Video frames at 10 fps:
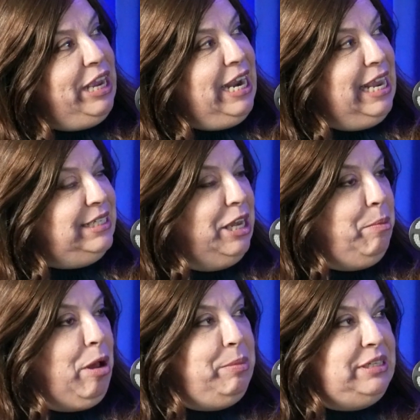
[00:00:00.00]
can I say
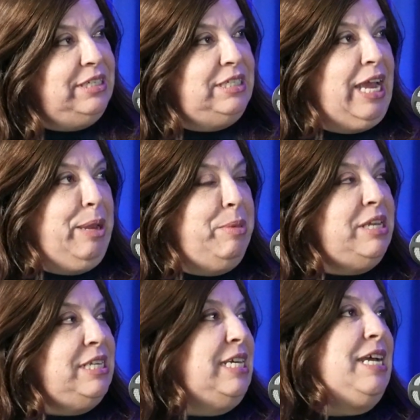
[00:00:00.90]
about Mrs.
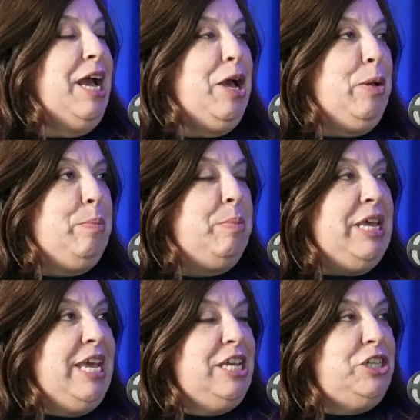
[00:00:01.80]
Diamond?
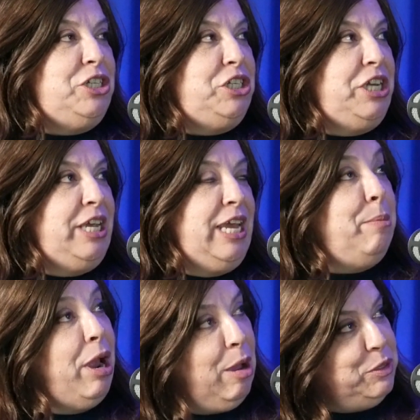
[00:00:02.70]
She,
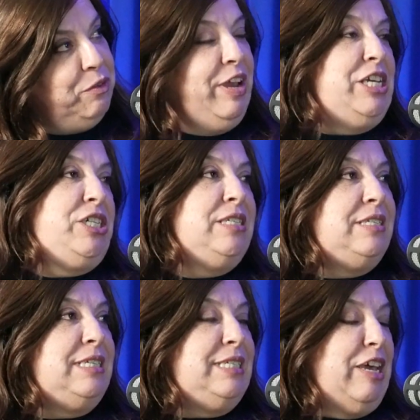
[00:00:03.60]
in my
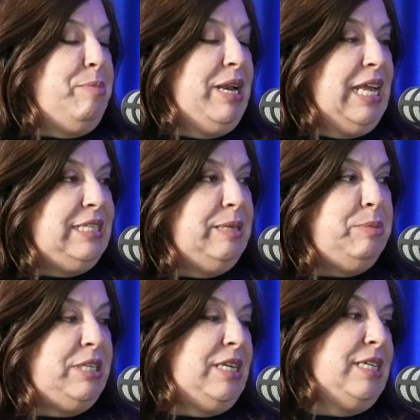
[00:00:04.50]
observations since I've been at
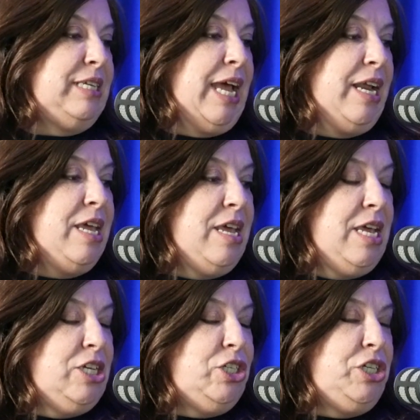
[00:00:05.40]
Simpson, is that
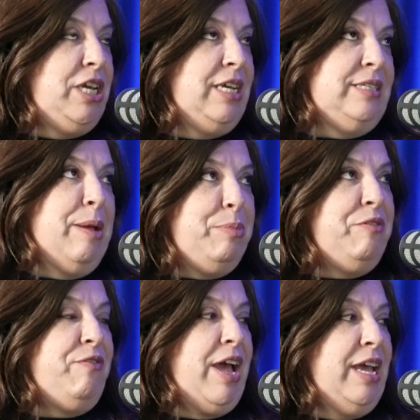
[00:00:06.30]
she
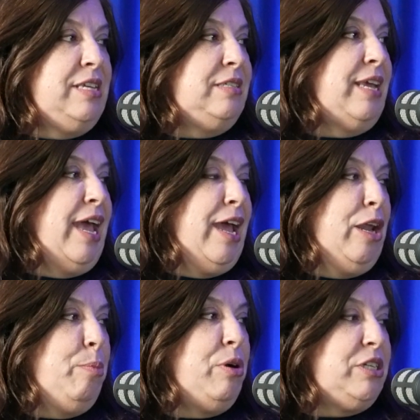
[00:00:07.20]
exemplifies
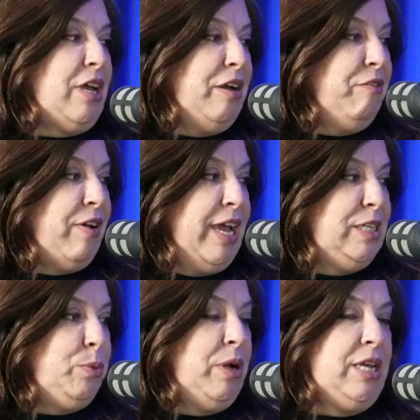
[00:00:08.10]
and
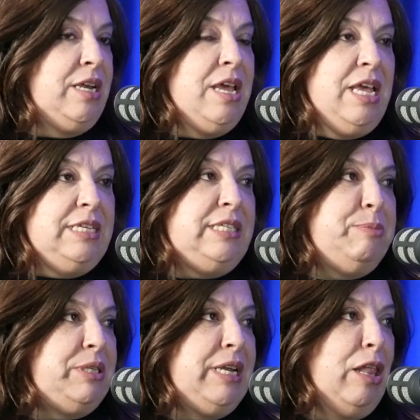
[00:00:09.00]
personifies what
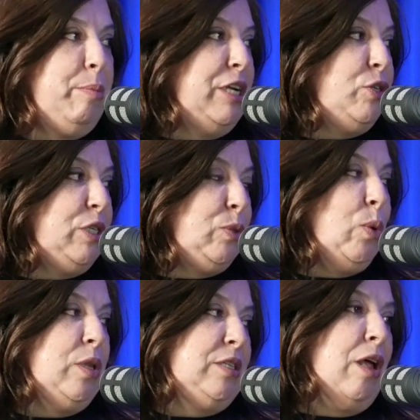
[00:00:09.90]
Simpson Elementary
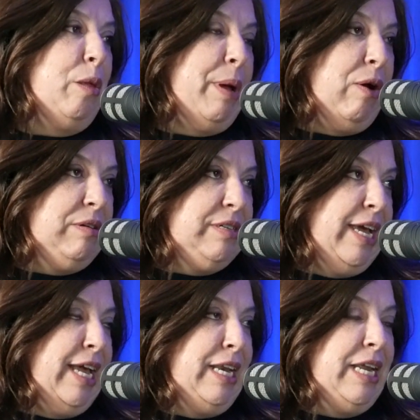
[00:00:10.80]
School is all about.
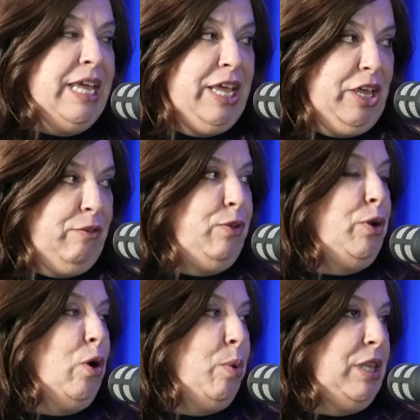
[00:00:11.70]
And if you
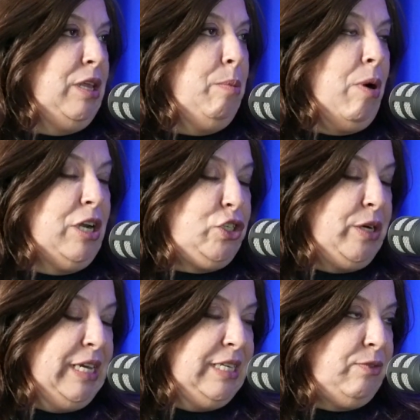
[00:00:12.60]
know what the
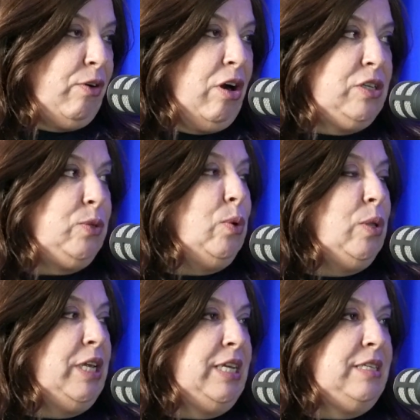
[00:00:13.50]
mantra is for our
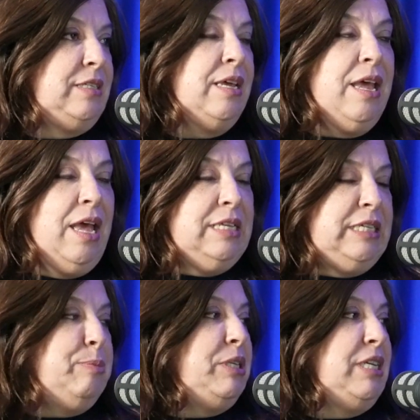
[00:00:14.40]
school, it is
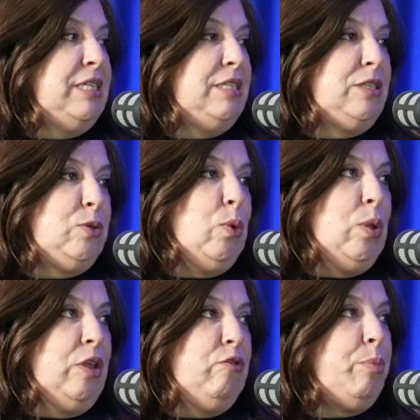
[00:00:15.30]
Simpson is the
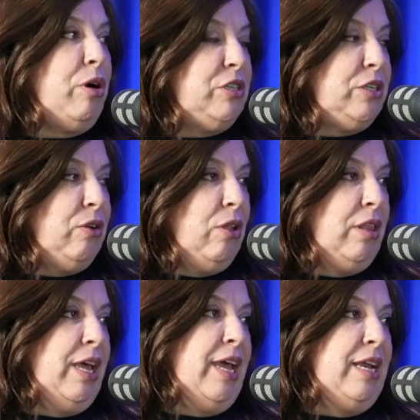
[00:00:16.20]
school of
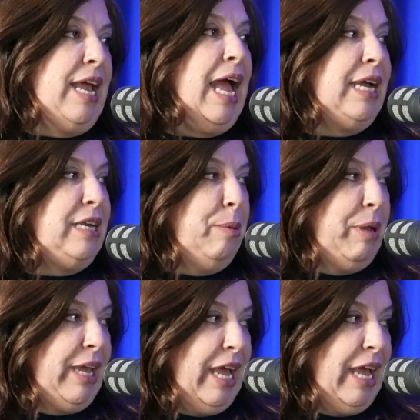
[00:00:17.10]
personal and academic